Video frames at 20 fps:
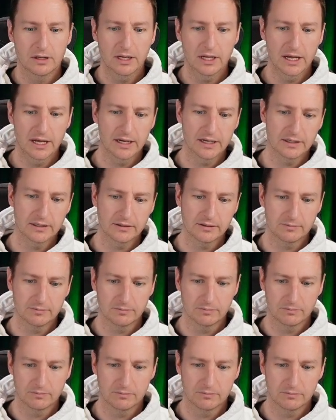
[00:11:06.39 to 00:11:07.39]
And
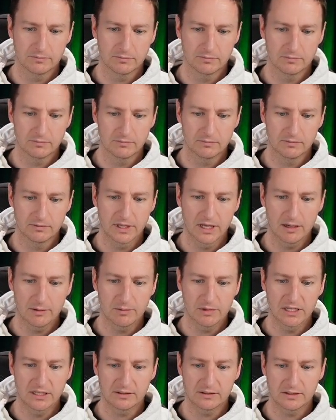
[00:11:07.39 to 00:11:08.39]
that
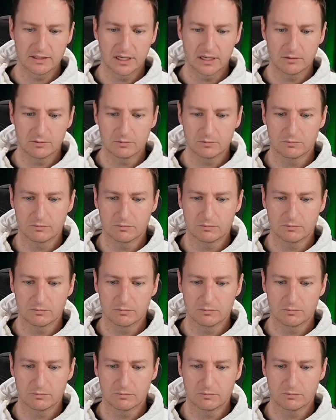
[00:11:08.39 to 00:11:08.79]
means that